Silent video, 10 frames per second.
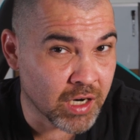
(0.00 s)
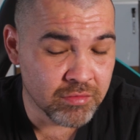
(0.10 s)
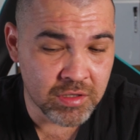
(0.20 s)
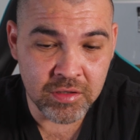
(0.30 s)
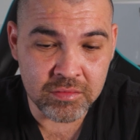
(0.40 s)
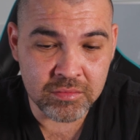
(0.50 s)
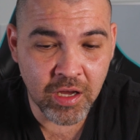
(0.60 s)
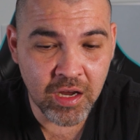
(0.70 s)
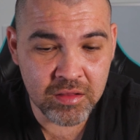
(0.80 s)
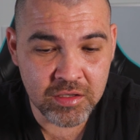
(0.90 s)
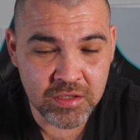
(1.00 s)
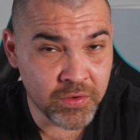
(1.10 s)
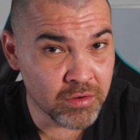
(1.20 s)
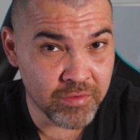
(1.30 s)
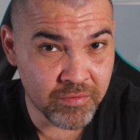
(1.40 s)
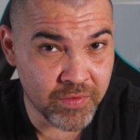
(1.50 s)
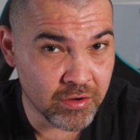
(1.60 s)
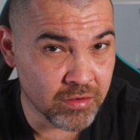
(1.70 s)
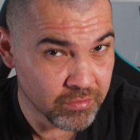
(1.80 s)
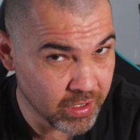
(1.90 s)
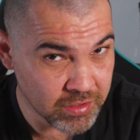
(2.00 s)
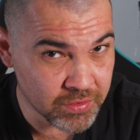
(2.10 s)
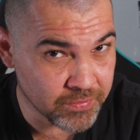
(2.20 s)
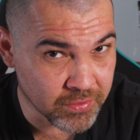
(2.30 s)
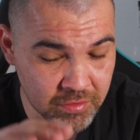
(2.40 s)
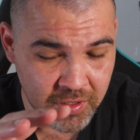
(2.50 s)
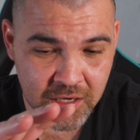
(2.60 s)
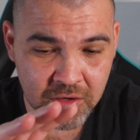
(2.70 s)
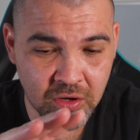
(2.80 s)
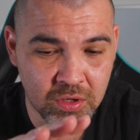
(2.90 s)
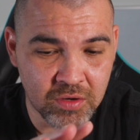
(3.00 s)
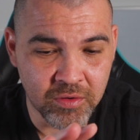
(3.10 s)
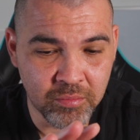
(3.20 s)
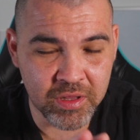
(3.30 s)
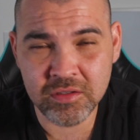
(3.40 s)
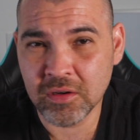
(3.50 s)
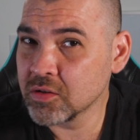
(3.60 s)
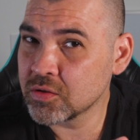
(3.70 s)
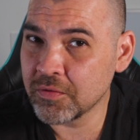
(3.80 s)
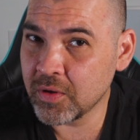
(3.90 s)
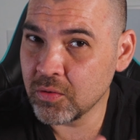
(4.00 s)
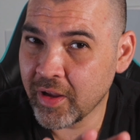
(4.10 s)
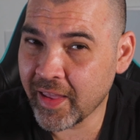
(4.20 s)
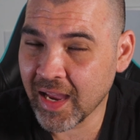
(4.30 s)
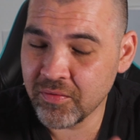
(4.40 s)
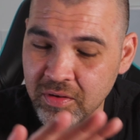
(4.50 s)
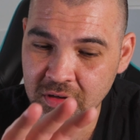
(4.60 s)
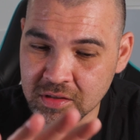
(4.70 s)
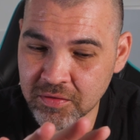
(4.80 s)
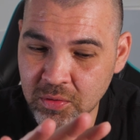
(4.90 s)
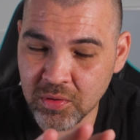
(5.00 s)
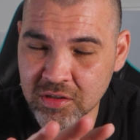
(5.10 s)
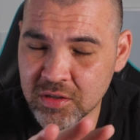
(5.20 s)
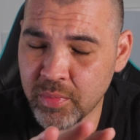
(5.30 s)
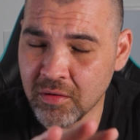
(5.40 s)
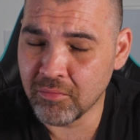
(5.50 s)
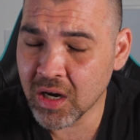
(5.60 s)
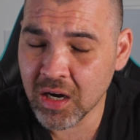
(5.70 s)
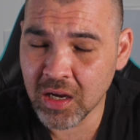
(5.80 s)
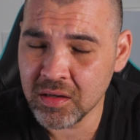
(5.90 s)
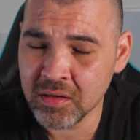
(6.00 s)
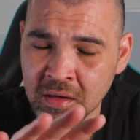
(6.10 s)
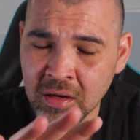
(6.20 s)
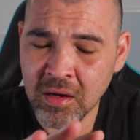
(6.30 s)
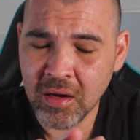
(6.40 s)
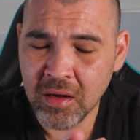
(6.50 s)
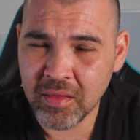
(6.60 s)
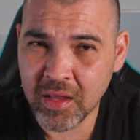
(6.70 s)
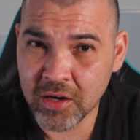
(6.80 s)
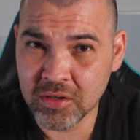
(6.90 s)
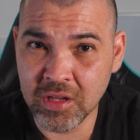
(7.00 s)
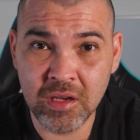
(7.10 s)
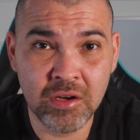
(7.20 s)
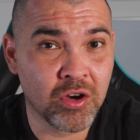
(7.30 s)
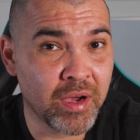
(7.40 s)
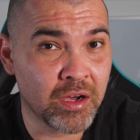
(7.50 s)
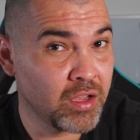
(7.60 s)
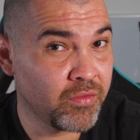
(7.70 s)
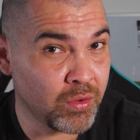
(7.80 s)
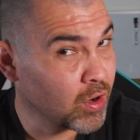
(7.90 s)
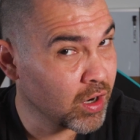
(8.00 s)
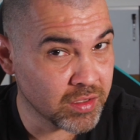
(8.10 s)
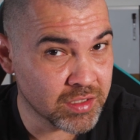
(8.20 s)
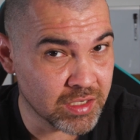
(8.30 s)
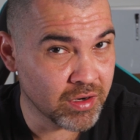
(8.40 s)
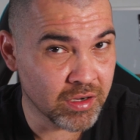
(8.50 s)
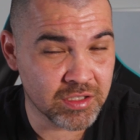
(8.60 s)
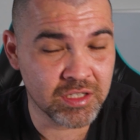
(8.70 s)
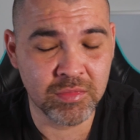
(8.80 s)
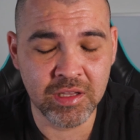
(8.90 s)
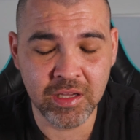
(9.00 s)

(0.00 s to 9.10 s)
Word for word: I really do. And there's a few very good reasons for it that I'll go over, but there's also a few caveats and a few things to bear in mind that I should let you know about if you are considering a similar